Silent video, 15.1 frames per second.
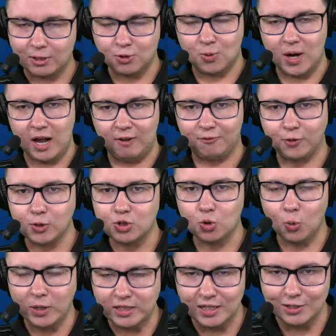draft for
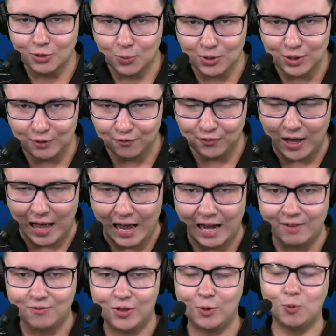
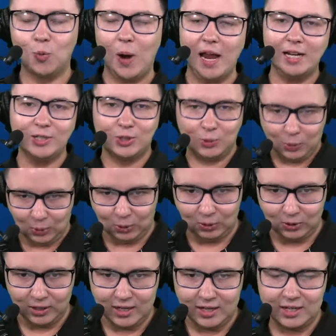2025, the way too
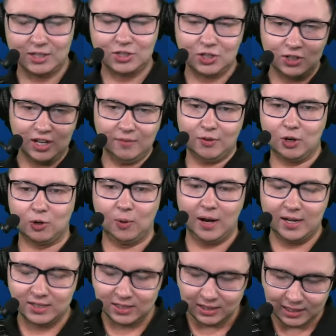early edition. Give your
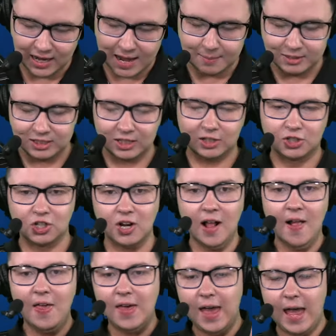grades in the comment section
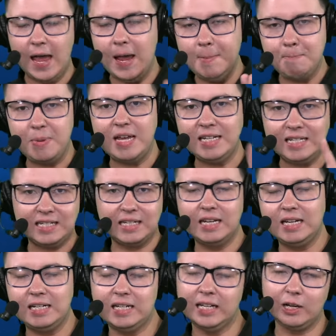A, B, C,
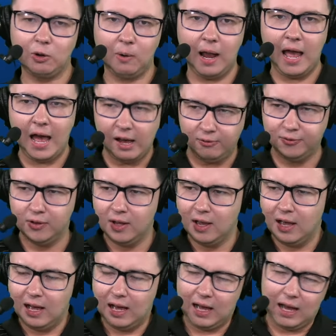D, or F.
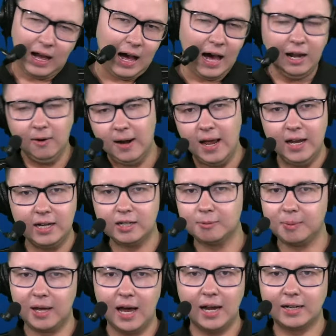I don't hate it, to
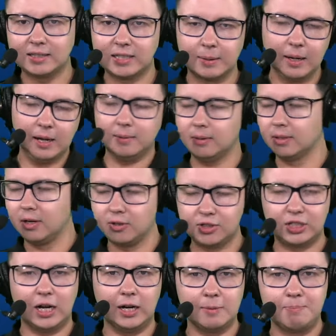be honest. I'm going to go
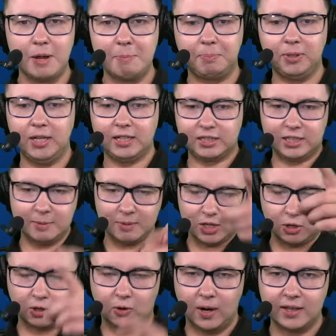solid B. plus. Give me
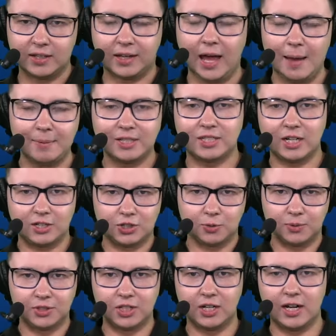your grade in the comment section.
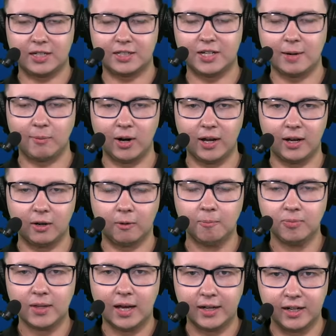We'll see you next time right here
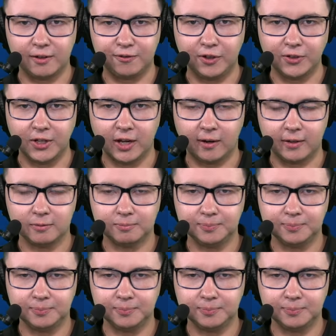on NFL Daily.